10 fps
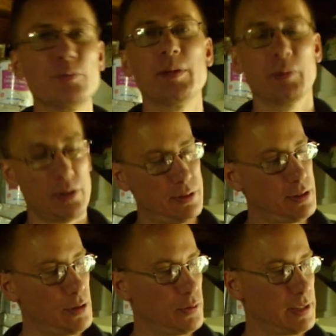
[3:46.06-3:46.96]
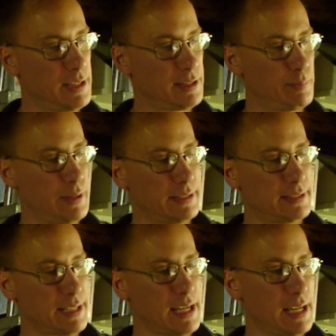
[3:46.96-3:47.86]
people don't know this, but
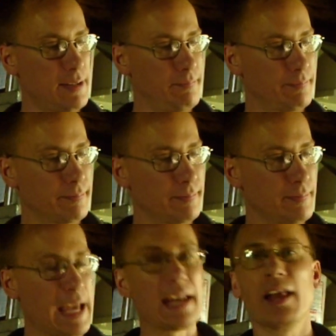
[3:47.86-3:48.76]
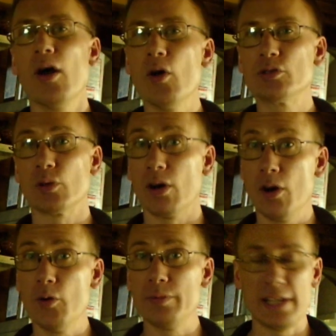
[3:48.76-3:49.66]
at Lowe's or
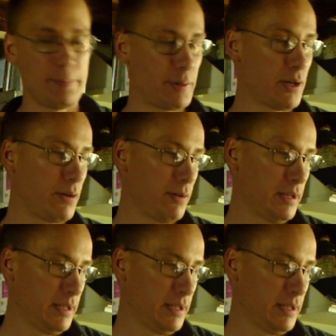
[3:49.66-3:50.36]
Home Depot,